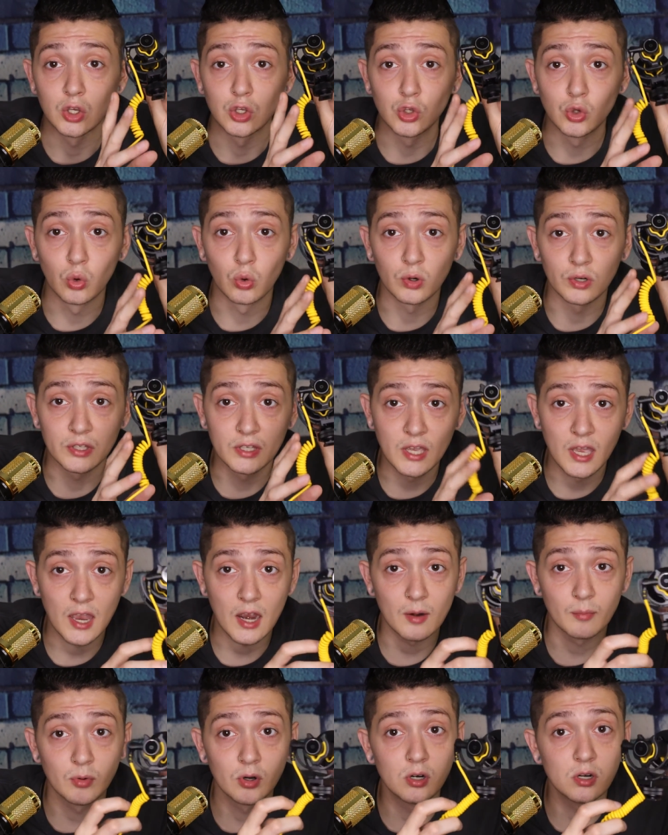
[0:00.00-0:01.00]
your
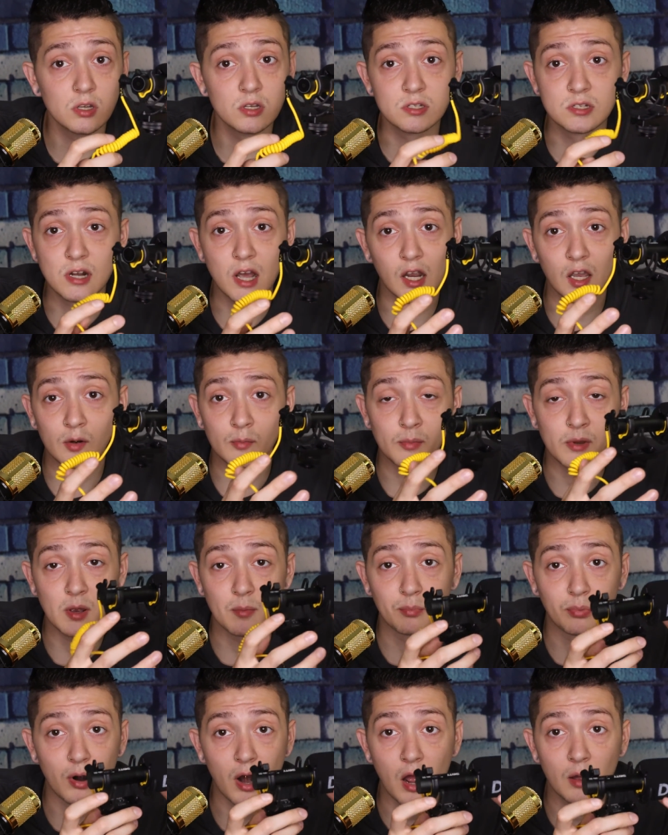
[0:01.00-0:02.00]
camera is not going to be
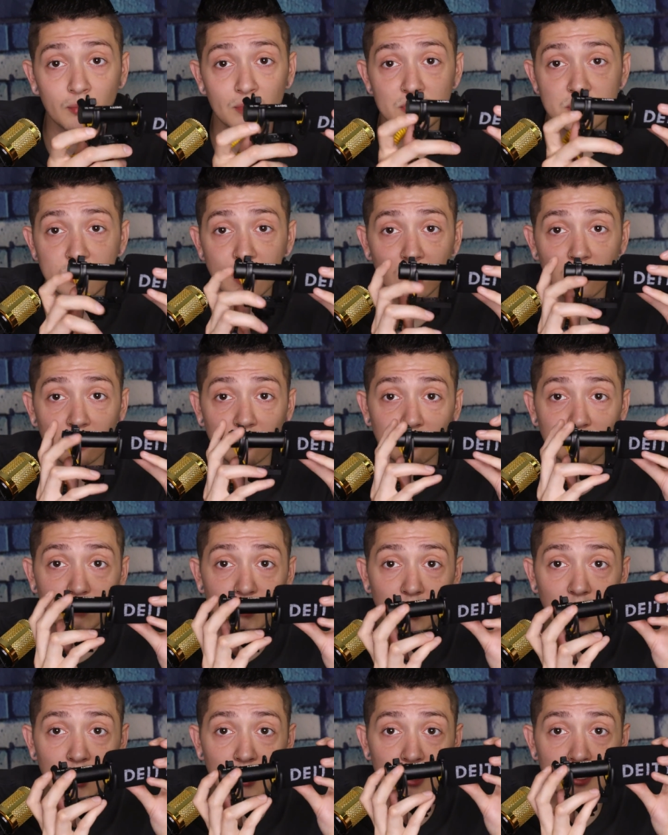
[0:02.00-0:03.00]
a problem. It's not going to
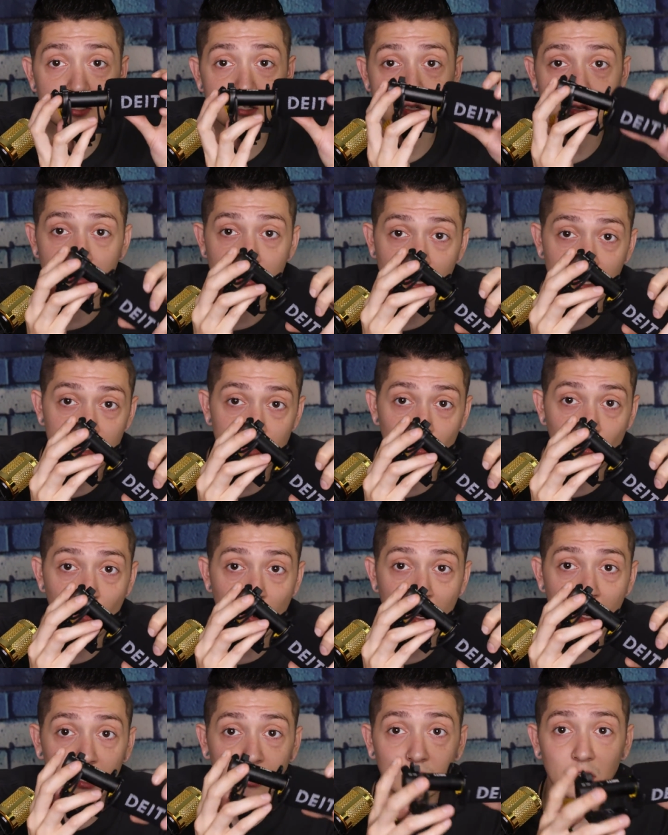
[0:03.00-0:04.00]
feel like it's it's
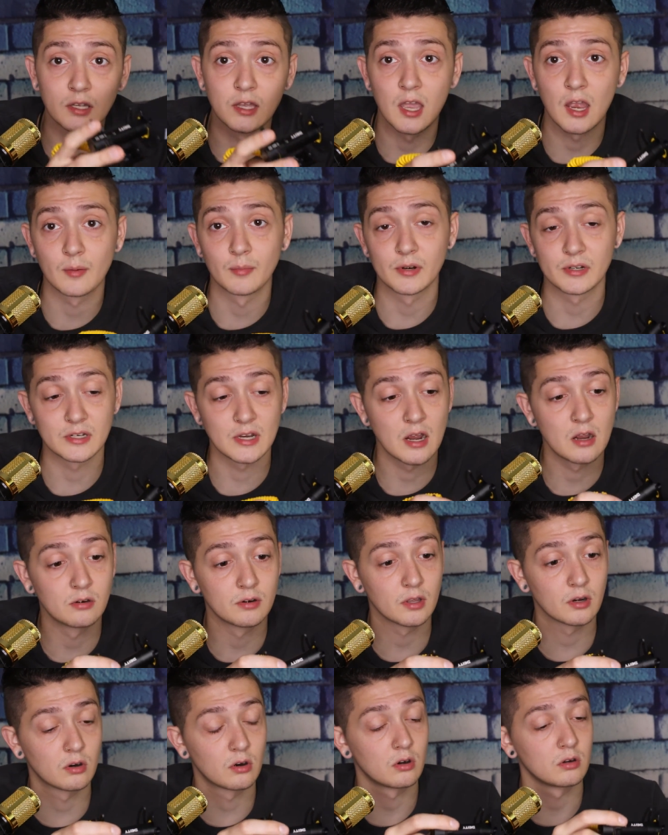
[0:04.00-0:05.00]
weighing the camera
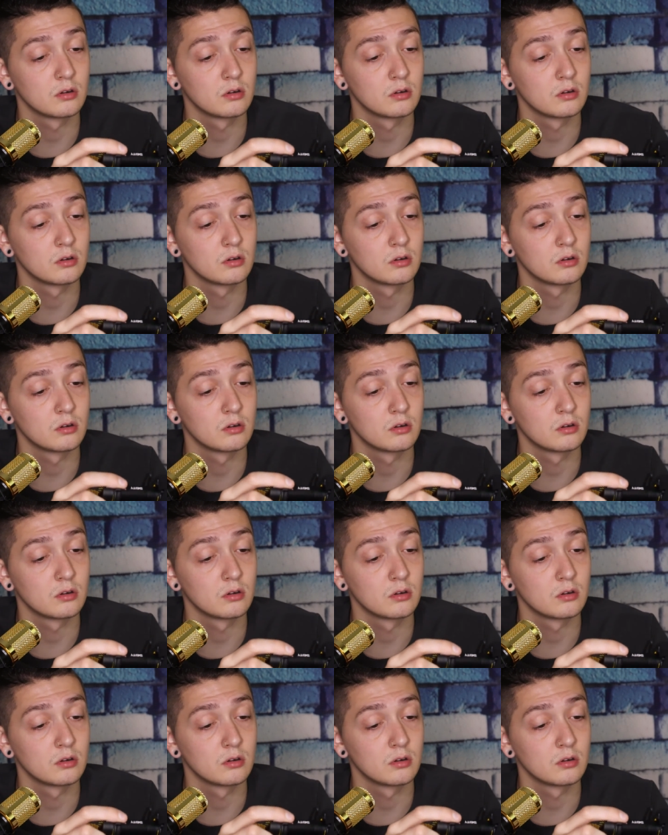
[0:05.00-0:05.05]
down at